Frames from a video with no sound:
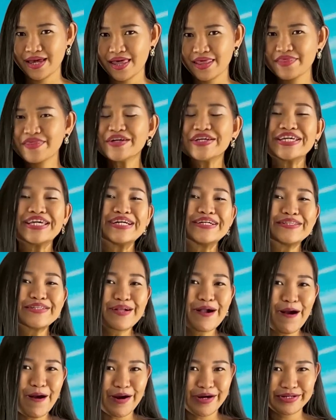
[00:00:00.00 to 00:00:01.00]
The guilt
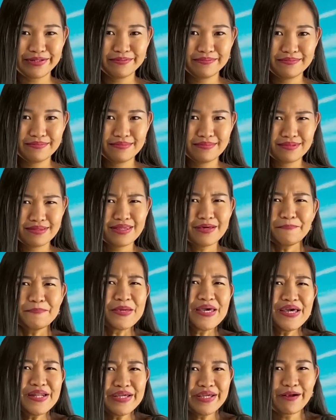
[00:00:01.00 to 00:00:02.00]
card, the
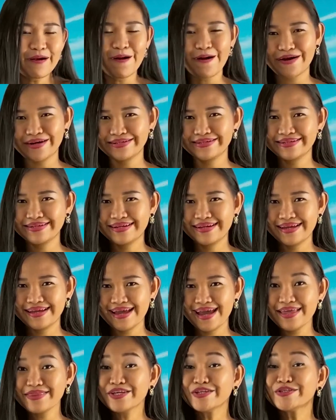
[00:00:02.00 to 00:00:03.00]
pity card,
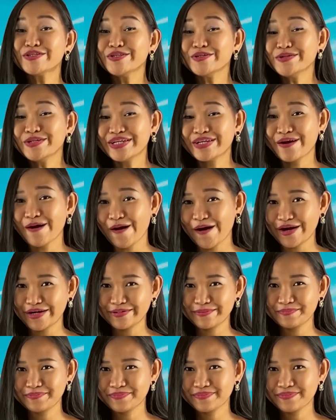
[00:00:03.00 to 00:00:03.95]
and the duty card,